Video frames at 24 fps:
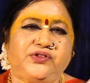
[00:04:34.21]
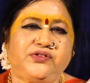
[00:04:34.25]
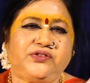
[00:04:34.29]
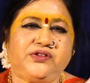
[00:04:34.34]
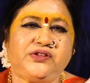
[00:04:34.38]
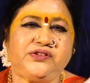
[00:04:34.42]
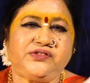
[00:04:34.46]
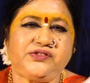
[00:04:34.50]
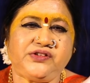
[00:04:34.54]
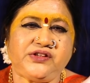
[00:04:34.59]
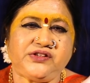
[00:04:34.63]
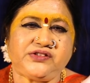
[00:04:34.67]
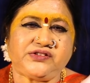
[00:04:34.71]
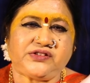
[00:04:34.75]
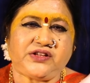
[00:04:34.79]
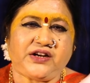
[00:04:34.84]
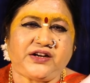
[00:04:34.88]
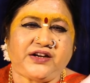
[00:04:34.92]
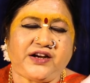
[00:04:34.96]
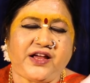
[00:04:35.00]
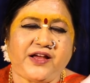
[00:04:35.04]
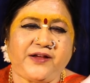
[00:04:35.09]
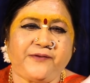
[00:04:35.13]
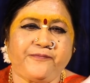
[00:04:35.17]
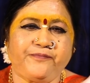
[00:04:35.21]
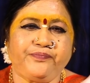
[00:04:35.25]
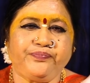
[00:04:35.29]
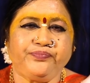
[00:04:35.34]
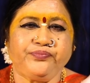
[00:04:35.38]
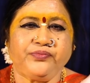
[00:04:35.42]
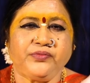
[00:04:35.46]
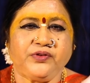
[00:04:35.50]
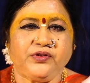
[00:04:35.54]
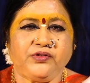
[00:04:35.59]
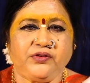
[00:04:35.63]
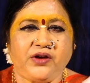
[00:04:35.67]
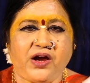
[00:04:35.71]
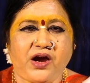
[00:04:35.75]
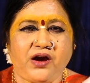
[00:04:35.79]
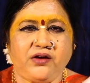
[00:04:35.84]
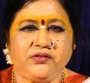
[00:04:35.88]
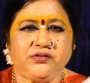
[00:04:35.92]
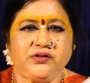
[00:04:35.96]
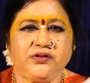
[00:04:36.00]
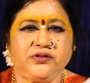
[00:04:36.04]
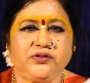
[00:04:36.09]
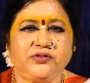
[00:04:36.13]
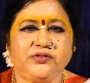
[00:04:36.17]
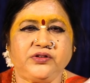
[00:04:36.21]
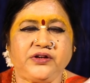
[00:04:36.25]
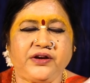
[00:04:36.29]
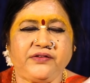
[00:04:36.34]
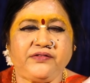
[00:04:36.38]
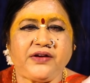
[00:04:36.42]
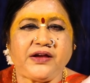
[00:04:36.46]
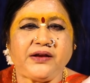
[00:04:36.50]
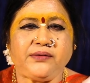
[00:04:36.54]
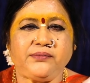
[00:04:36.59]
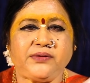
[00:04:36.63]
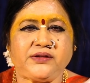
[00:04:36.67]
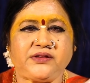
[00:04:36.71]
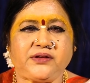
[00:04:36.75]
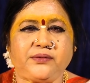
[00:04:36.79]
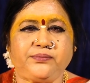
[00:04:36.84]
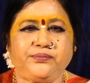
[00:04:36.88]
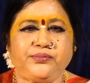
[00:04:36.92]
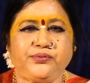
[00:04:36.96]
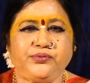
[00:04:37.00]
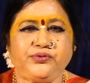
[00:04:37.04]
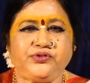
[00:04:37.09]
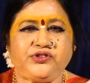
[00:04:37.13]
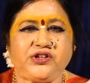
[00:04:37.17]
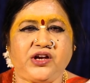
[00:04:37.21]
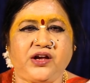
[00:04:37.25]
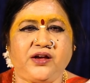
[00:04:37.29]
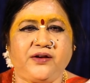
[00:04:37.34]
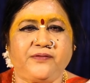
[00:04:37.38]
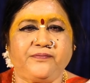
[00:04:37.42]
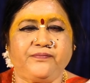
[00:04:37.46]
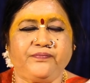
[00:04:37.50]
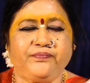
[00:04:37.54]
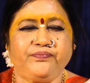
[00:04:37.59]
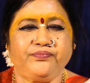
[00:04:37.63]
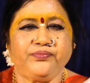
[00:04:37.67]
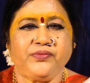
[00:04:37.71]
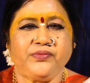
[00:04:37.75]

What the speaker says: This is the time you have to do Divine Mother Puja.